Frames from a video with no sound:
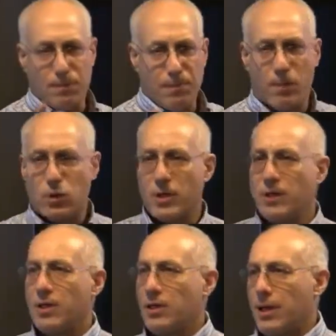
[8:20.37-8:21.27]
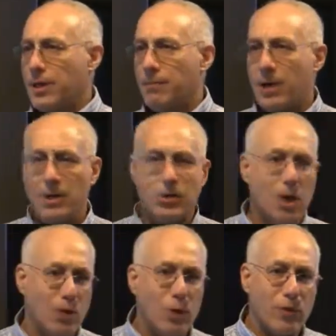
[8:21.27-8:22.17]
It was articulated by
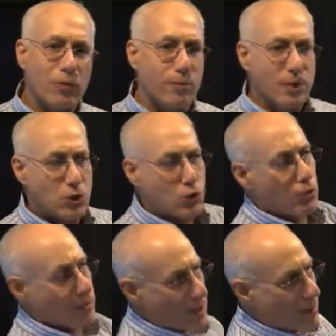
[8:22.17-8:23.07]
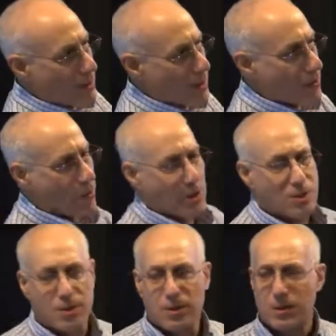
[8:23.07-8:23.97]
John Winthrop in a sermon coming
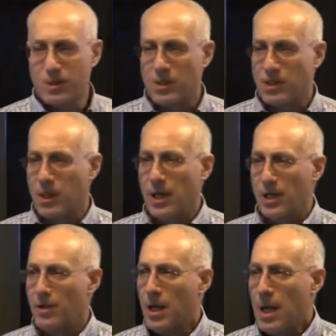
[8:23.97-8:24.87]
across to this land,